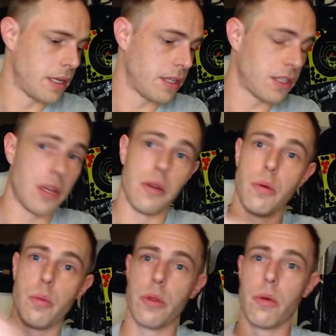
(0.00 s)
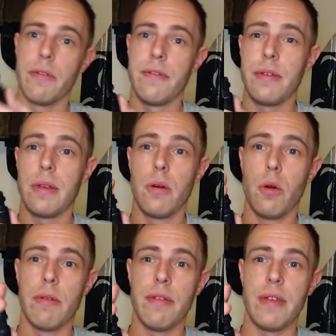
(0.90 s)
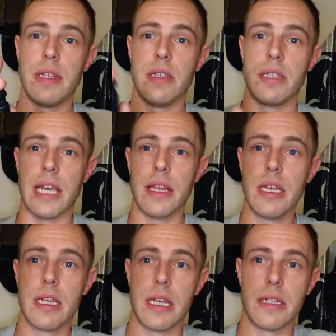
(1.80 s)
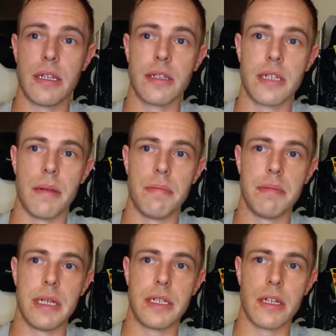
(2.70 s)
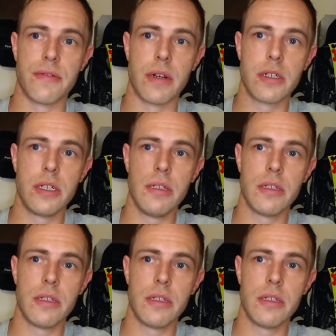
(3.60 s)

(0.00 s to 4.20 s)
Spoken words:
So with all of it fitted together, it does function.